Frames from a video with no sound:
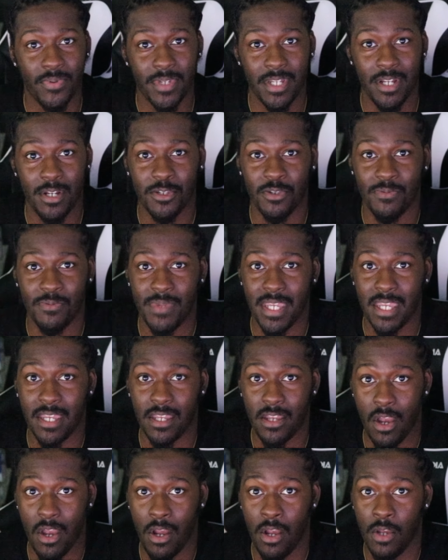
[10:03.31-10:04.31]
years of being
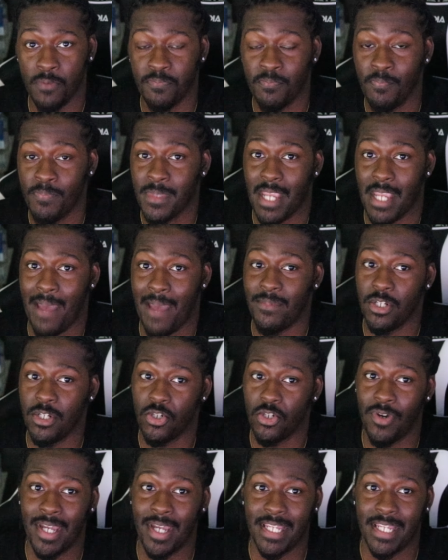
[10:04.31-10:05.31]
gone. I'm
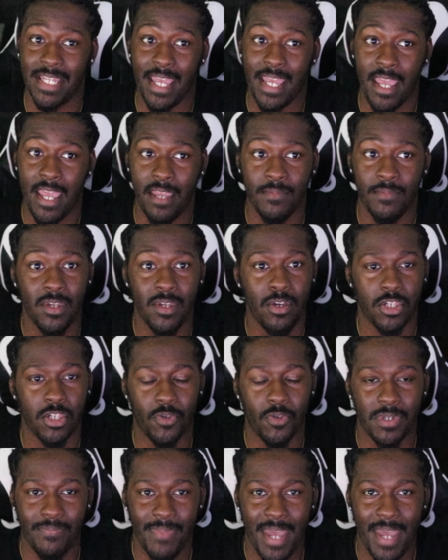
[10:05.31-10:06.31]
enjoying the game, so we
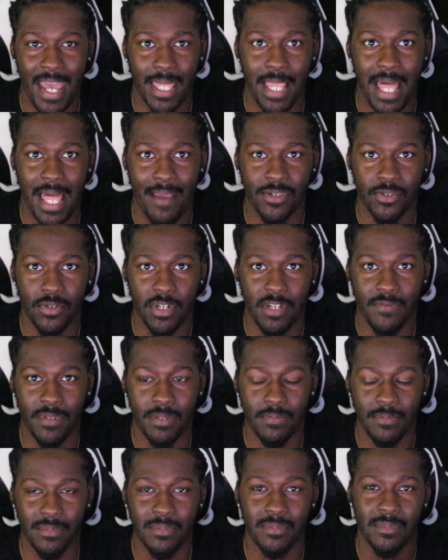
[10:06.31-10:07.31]
back live streaming
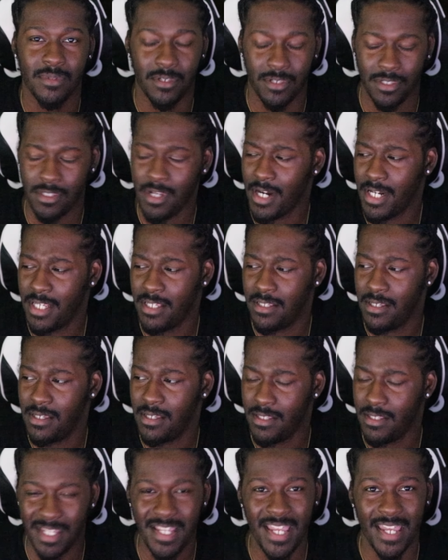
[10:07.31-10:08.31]
starting
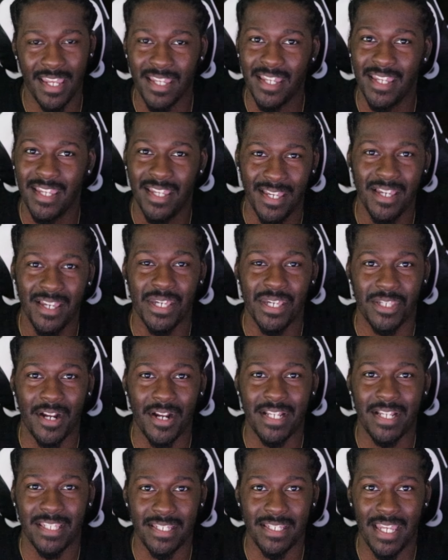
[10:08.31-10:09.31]
today.
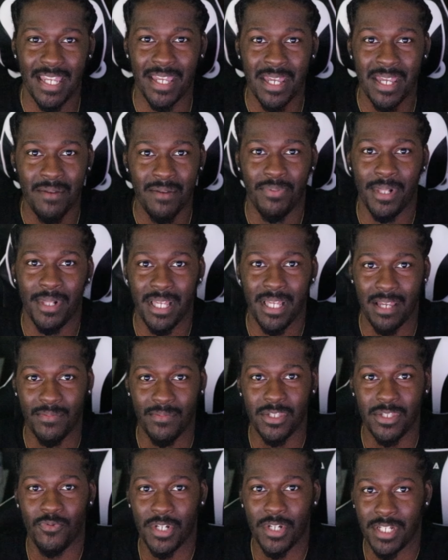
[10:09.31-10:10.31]
Pull up
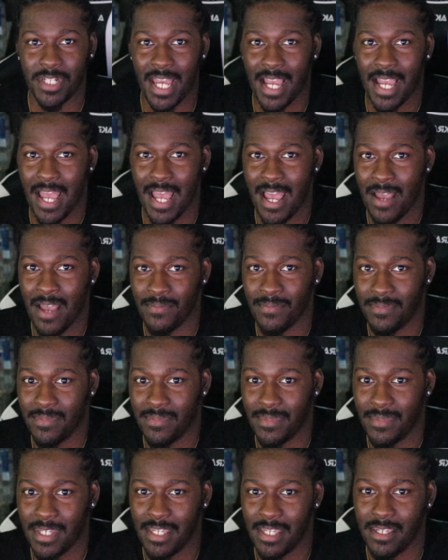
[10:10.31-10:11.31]
twitch.com,
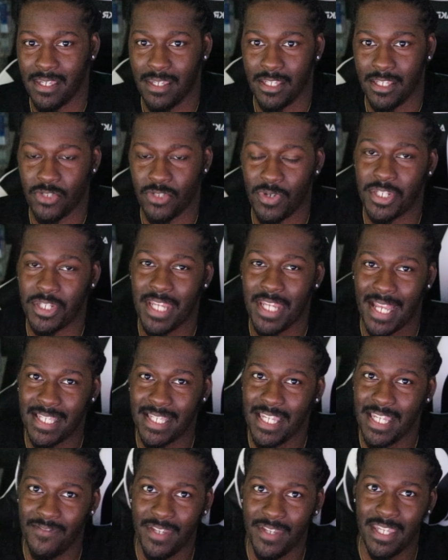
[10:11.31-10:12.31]

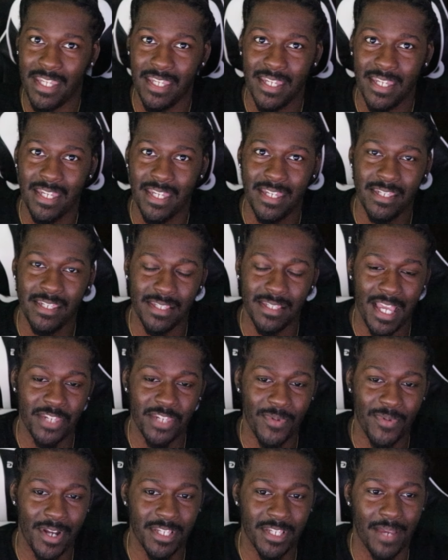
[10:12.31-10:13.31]

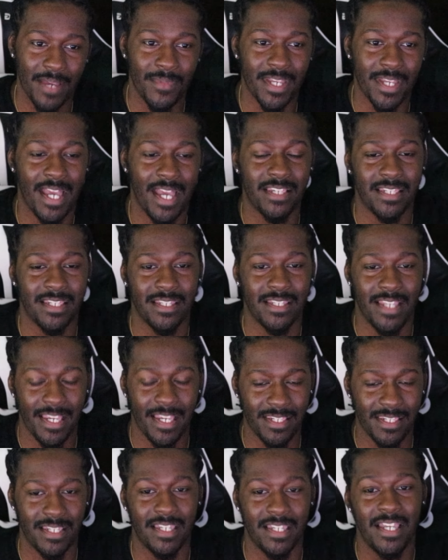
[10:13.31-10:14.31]
twitch.tv/MarsKamikaze. That's
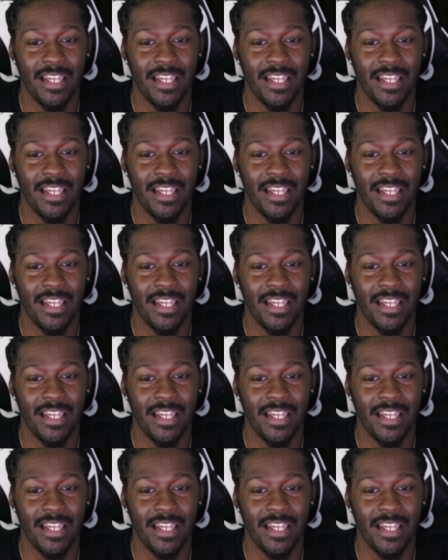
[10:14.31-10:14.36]
it.